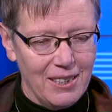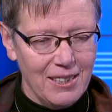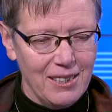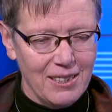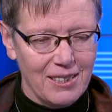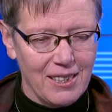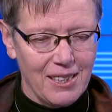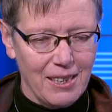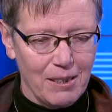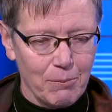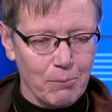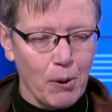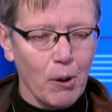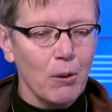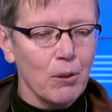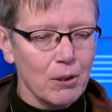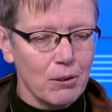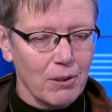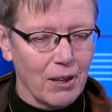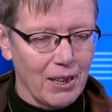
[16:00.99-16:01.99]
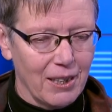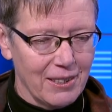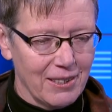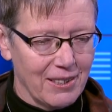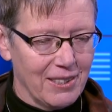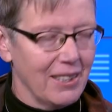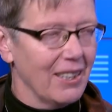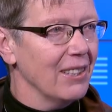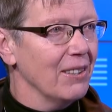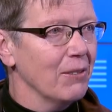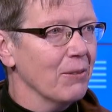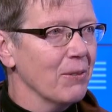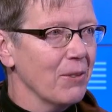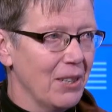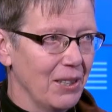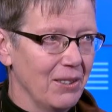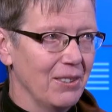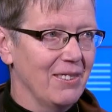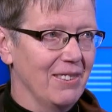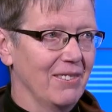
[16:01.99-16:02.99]
things get polarized and
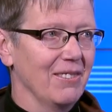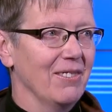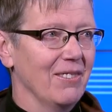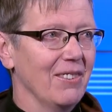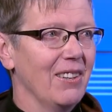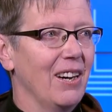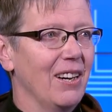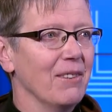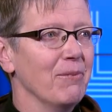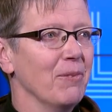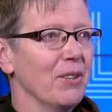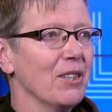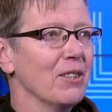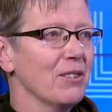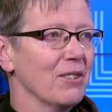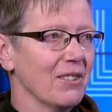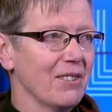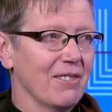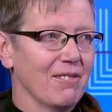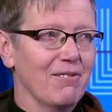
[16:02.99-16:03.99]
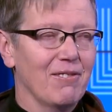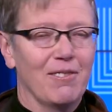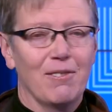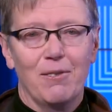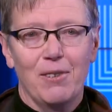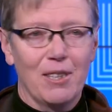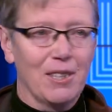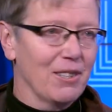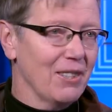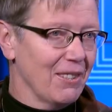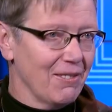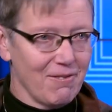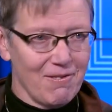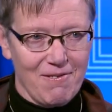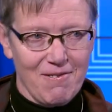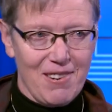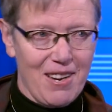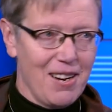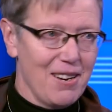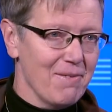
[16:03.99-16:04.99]
when um, there's, we're
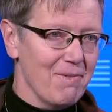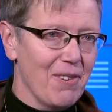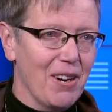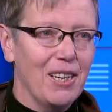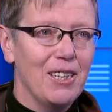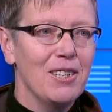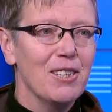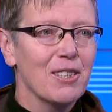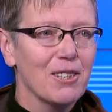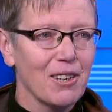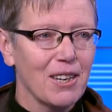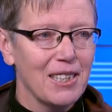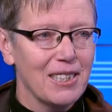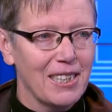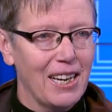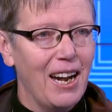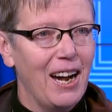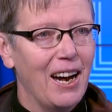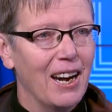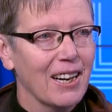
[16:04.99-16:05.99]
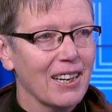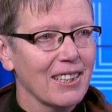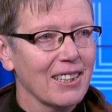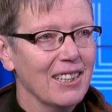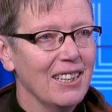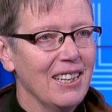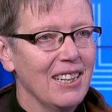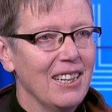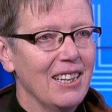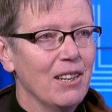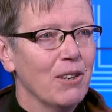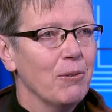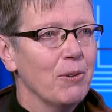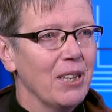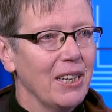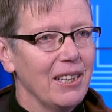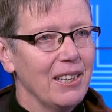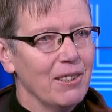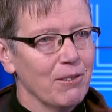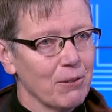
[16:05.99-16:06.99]
um, under attack,
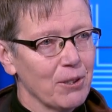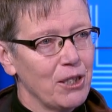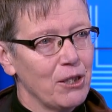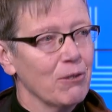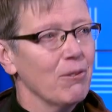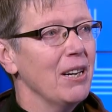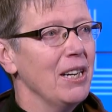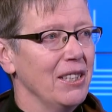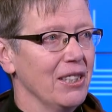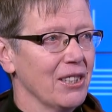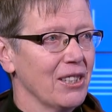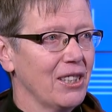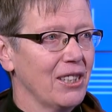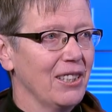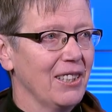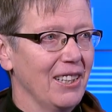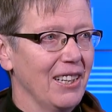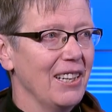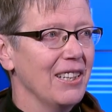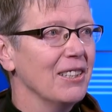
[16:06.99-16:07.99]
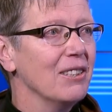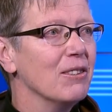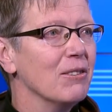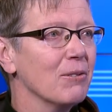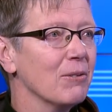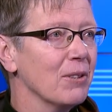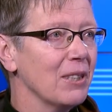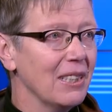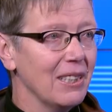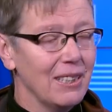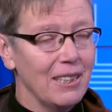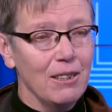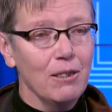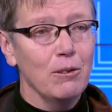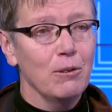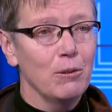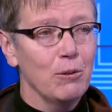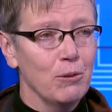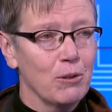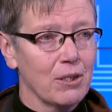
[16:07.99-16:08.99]
we retrench and we
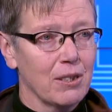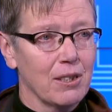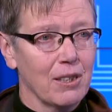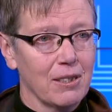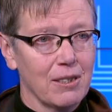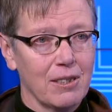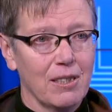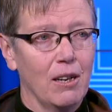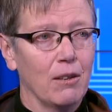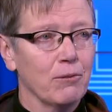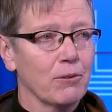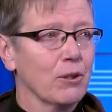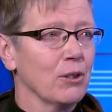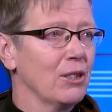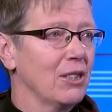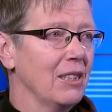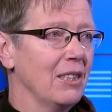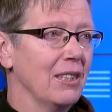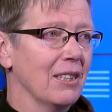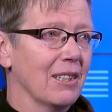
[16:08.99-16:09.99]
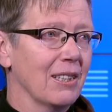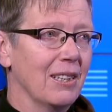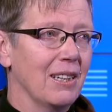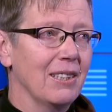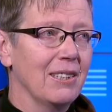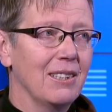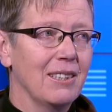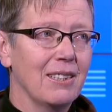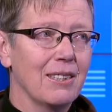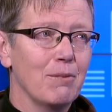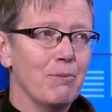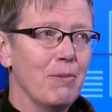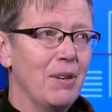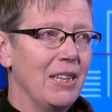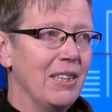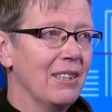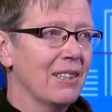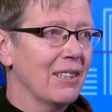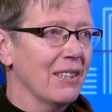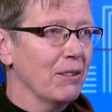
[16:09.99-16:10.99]
lose self critique. And I think the
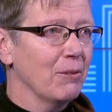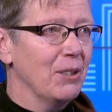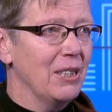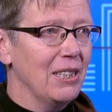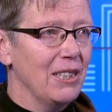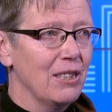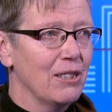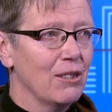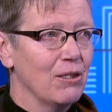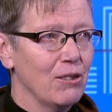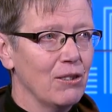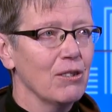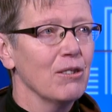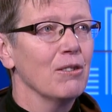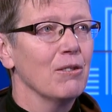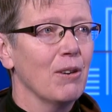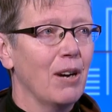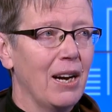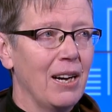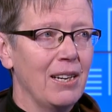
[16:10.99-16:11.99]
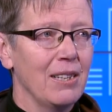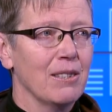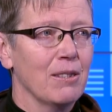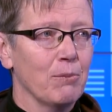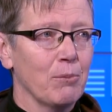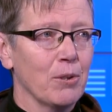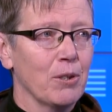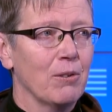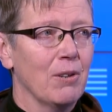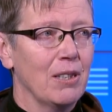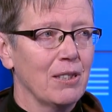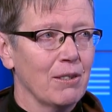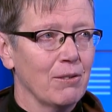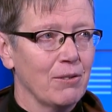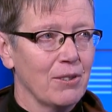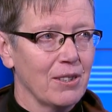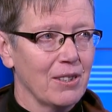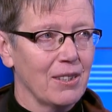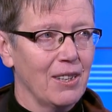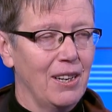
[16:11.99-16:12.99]
main thing we need to do as a progressive
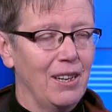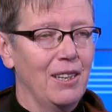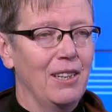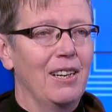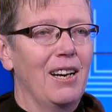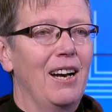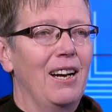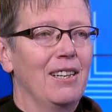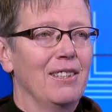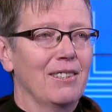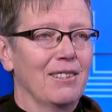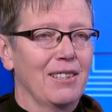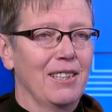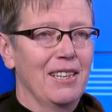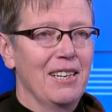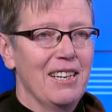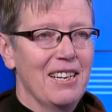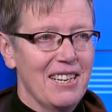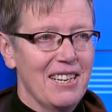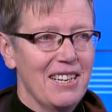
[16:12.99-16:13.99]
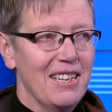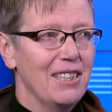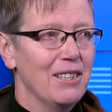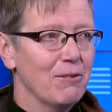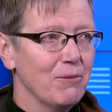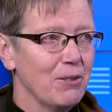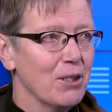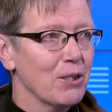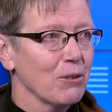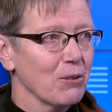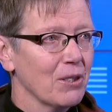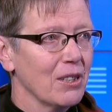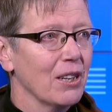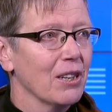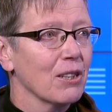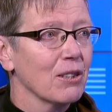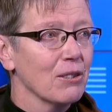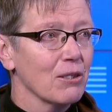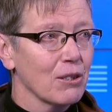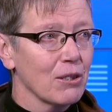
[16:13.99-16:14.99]
society, as individuals that
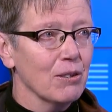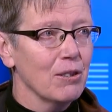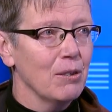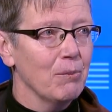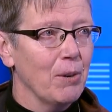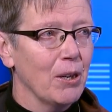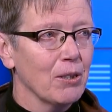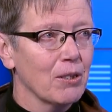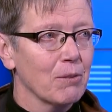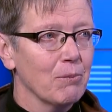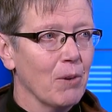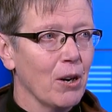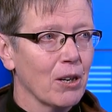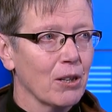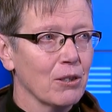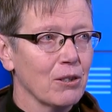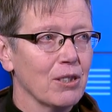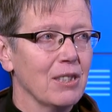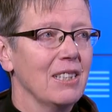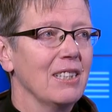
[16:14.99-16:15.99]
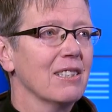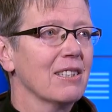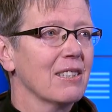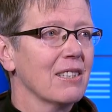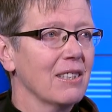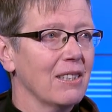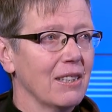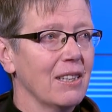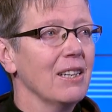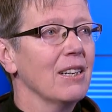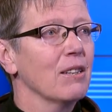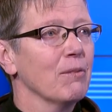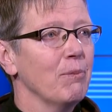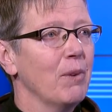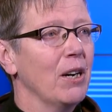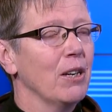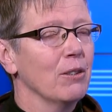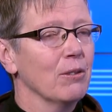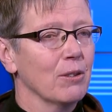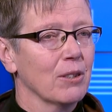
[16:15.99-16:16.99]
are concerned about democracy, is to think
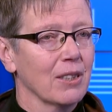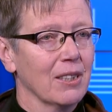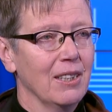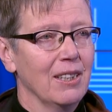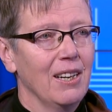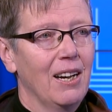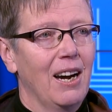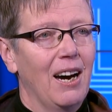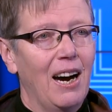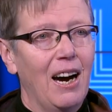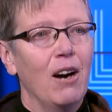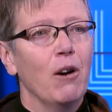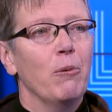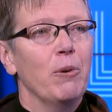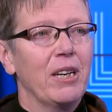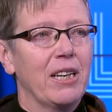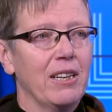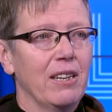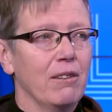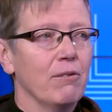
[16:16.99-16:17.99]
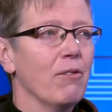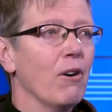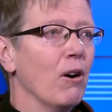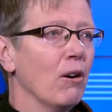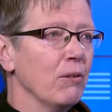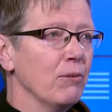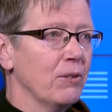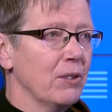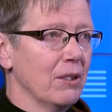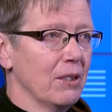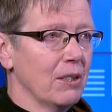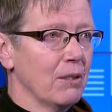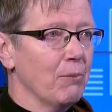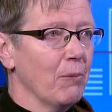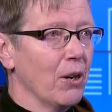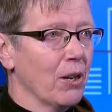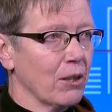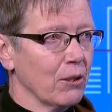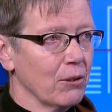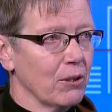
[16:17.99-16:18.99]
about how we can evolve
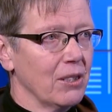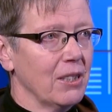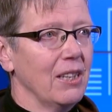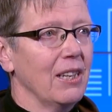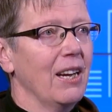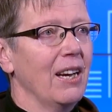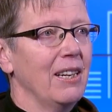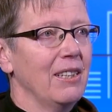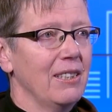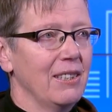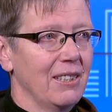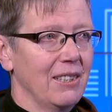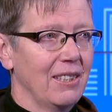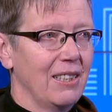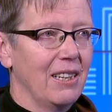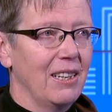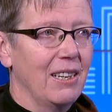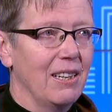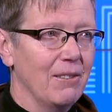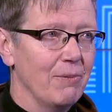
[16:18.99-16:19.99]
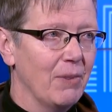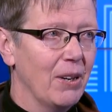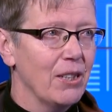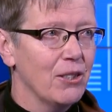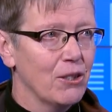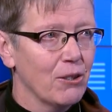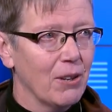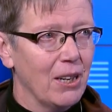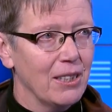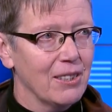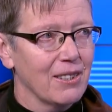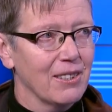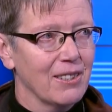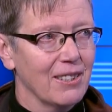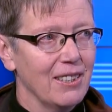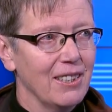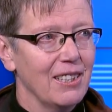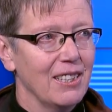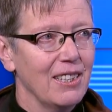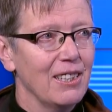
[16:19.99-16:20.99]
democracy and um, address
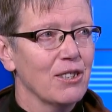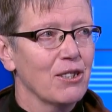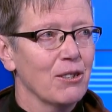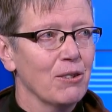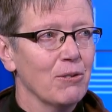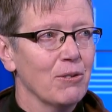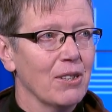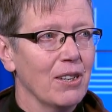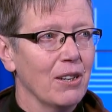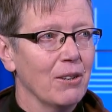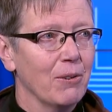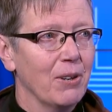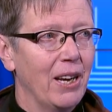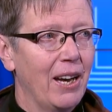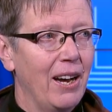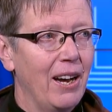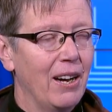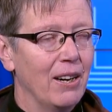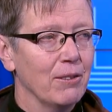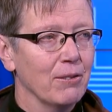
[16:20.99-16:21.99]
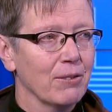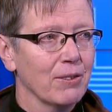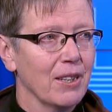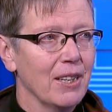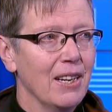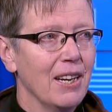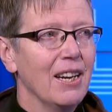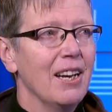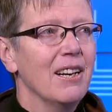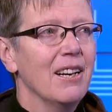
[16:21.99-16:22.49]
mm. the issues that we have. Are